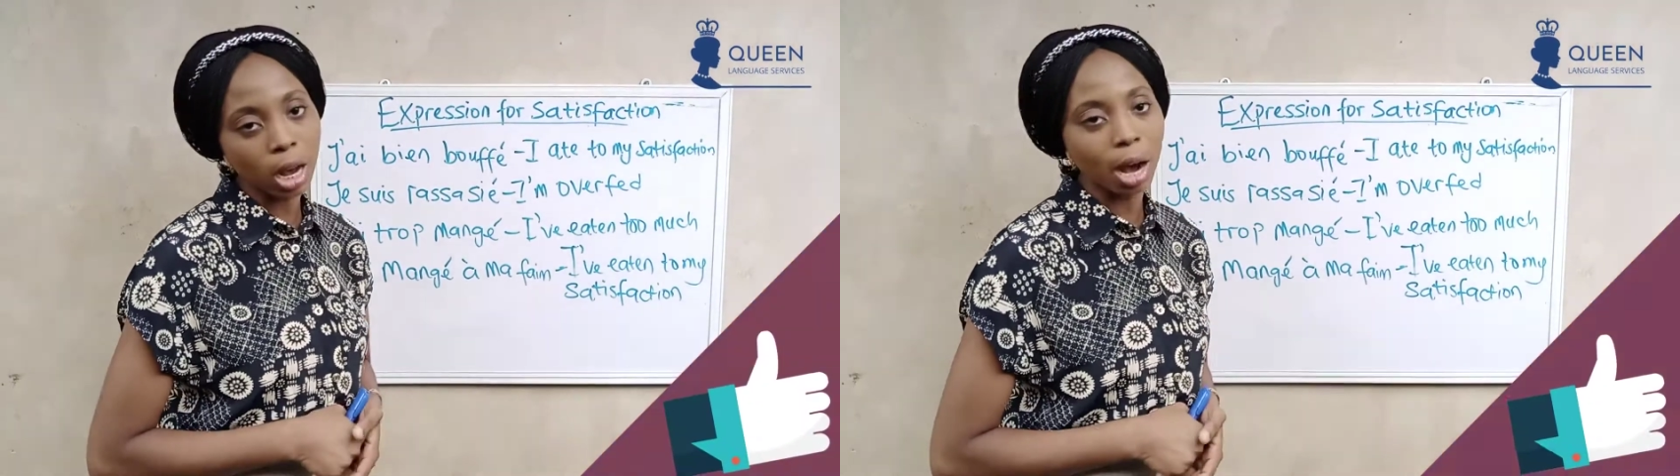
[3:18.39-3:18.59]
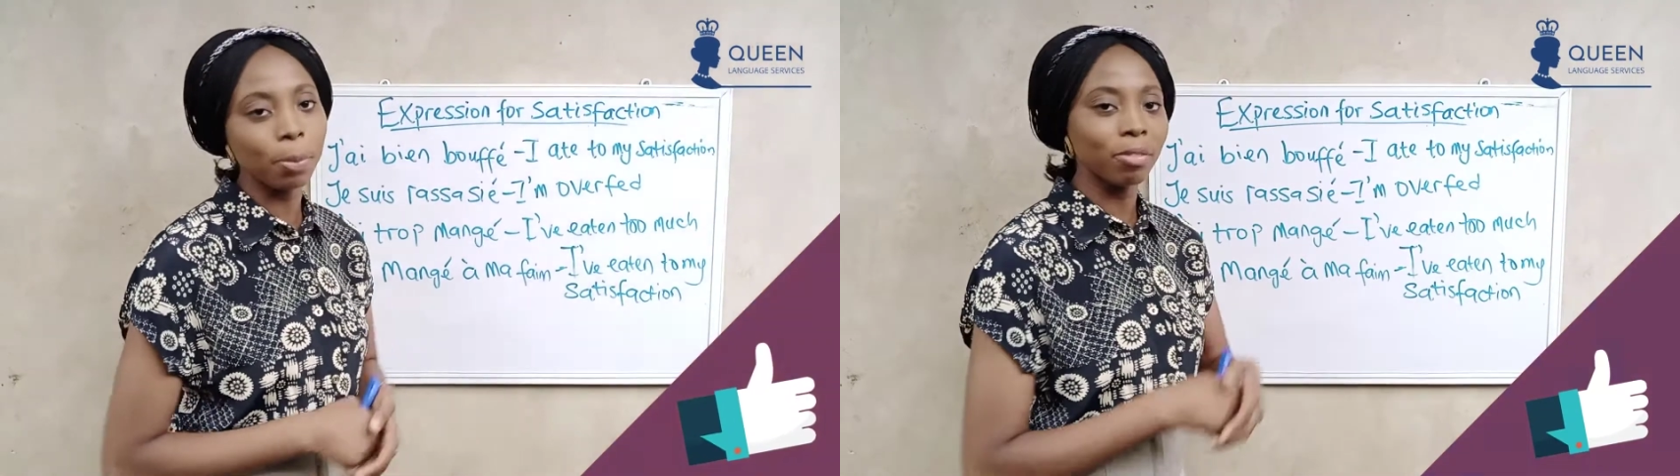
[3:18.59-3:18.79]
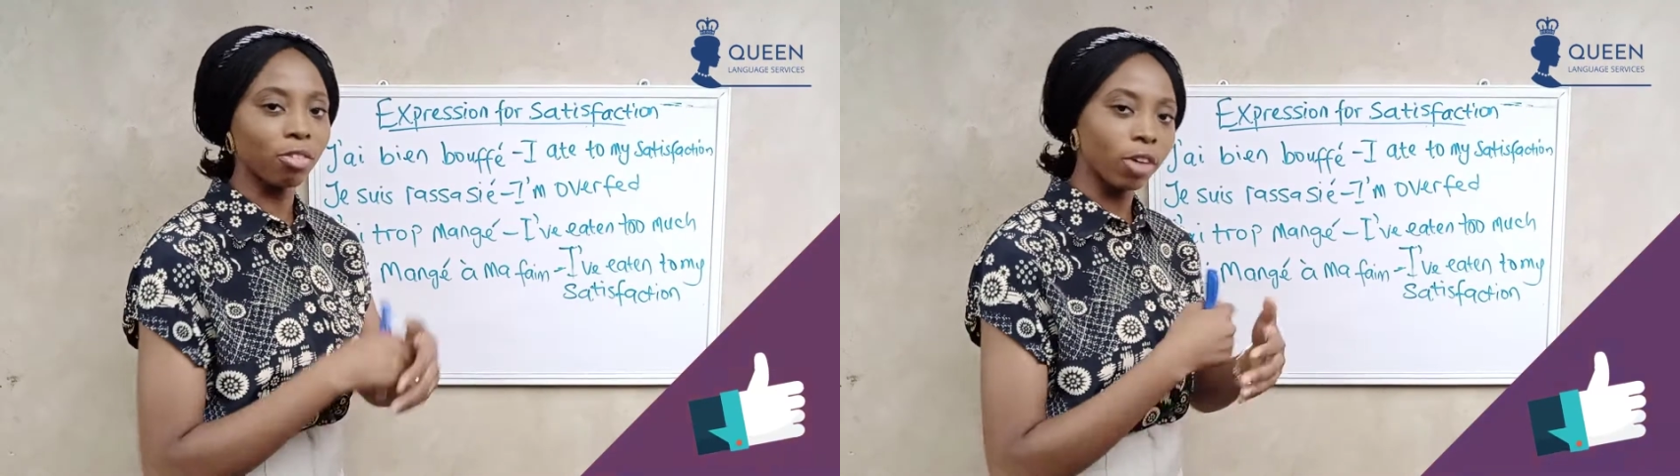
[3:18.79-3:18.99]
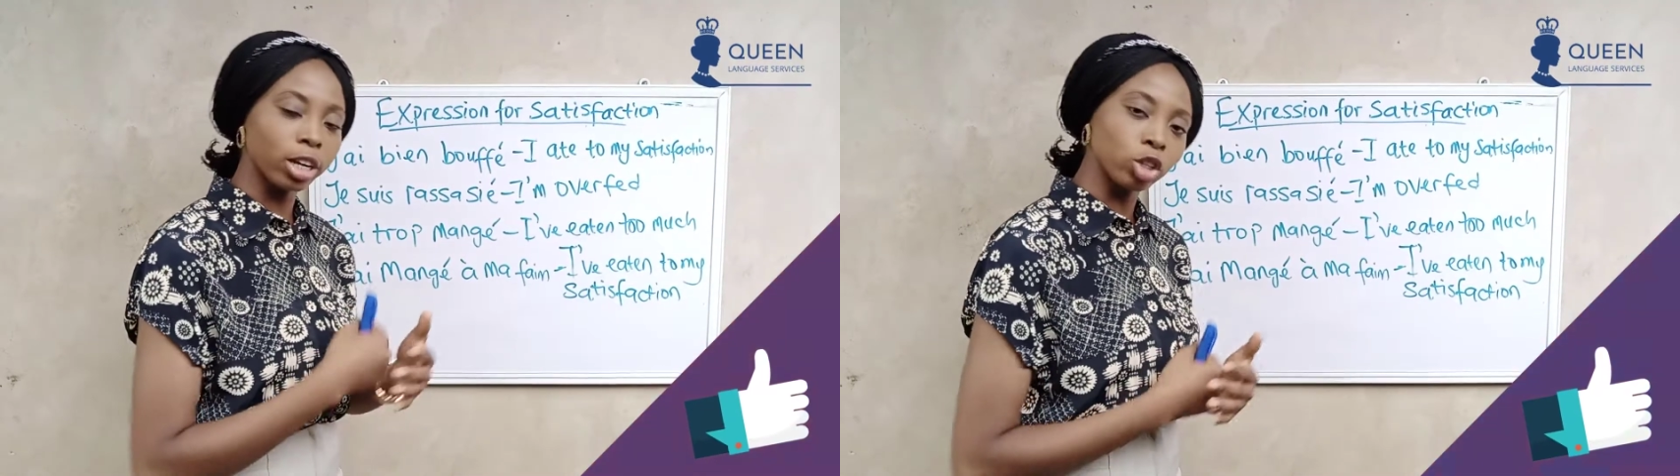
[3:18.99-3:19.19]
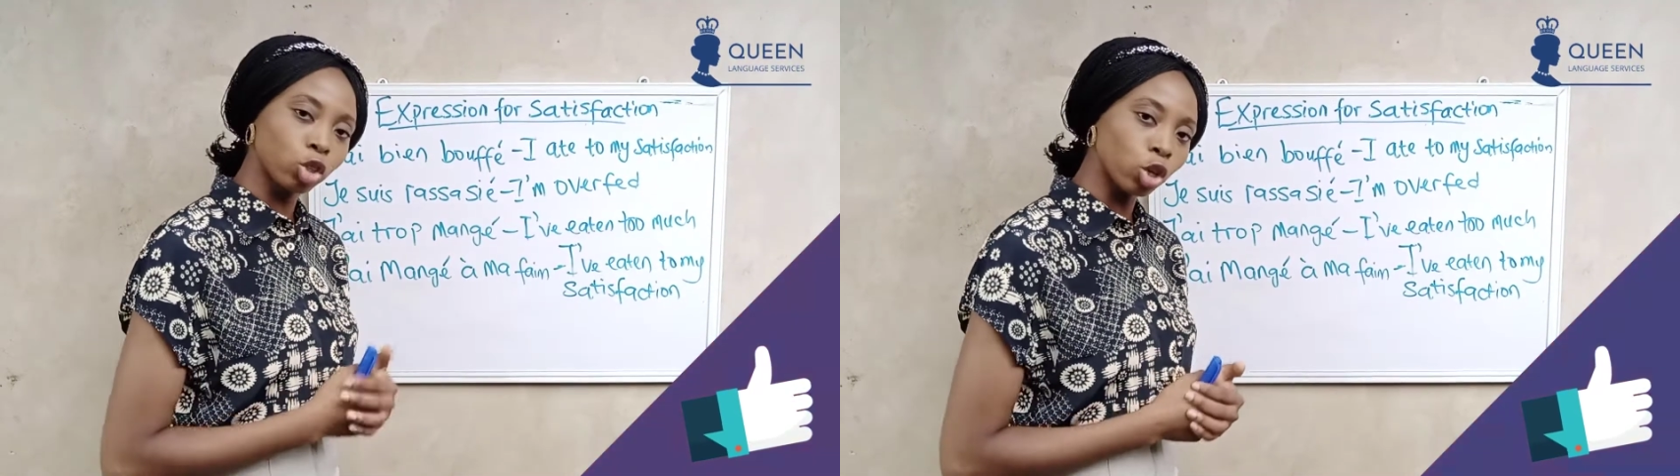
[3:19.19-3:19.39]
up if you
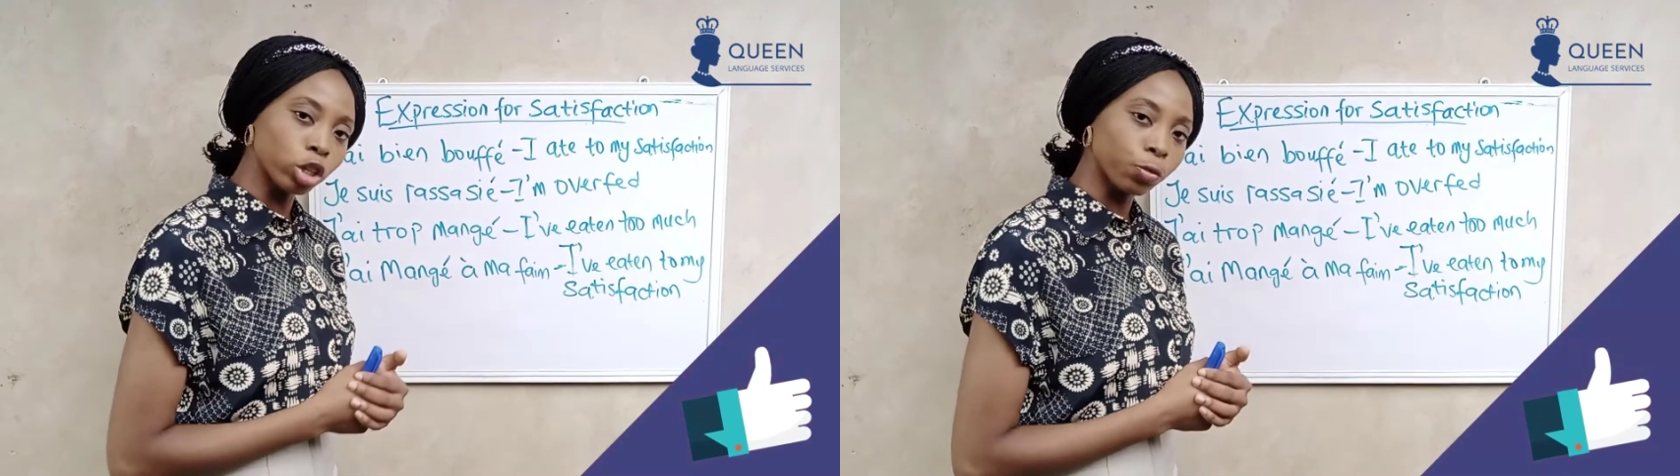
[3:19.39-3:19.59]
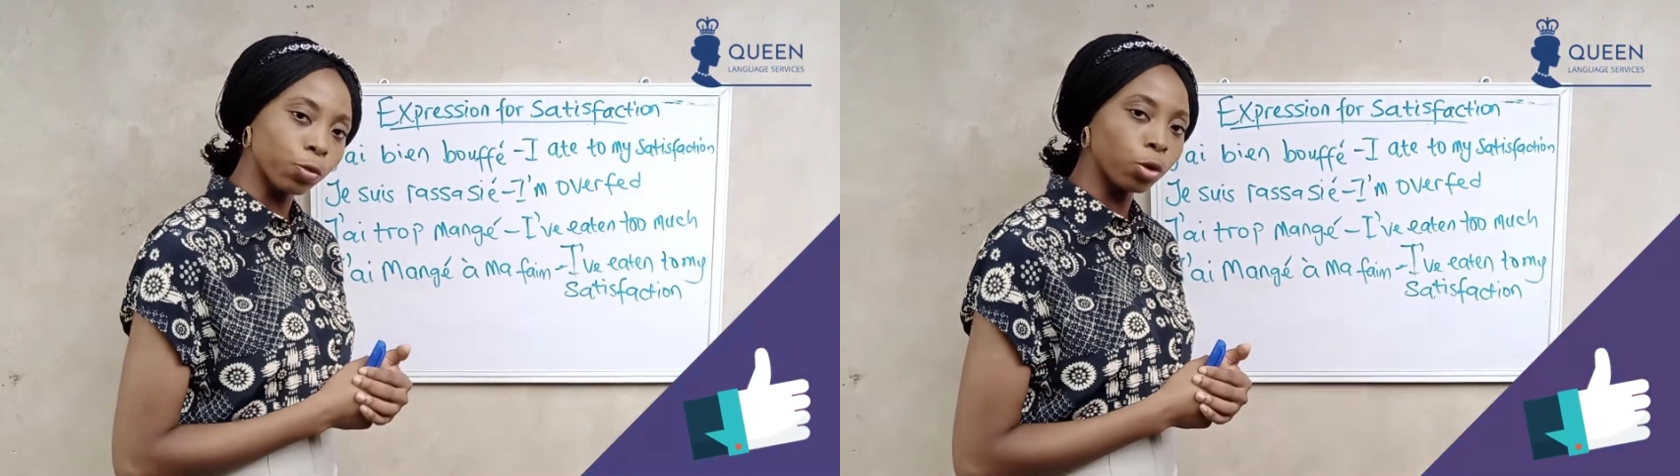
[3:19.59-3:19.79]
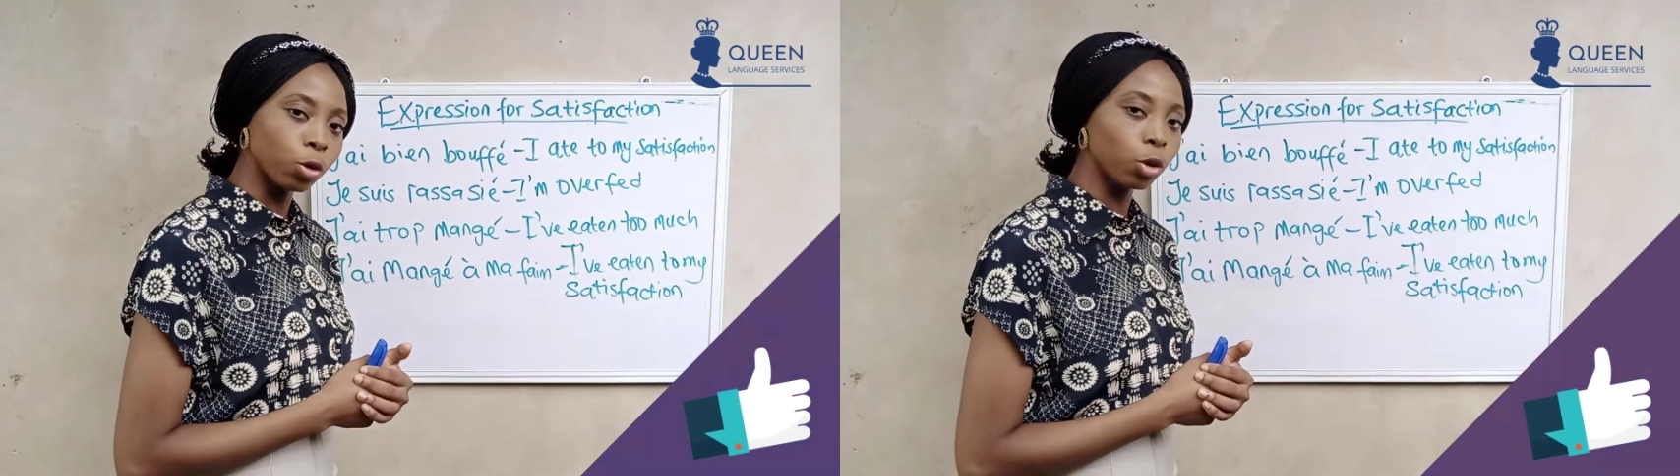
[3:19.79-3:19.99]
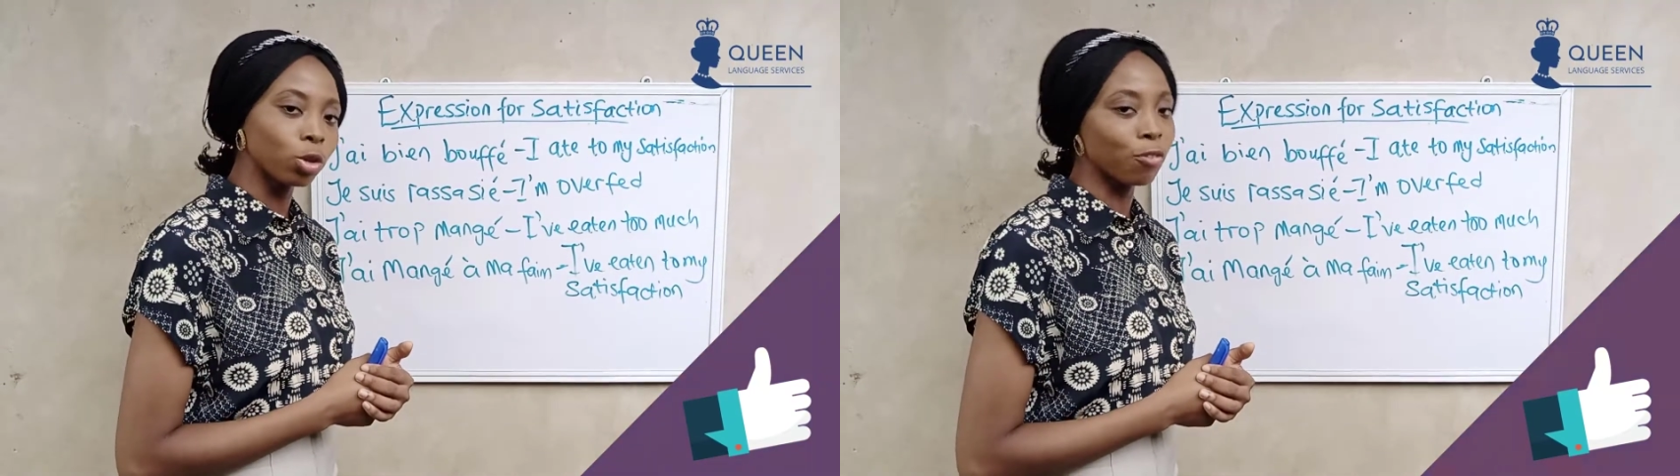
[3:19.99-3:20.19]
find it useful.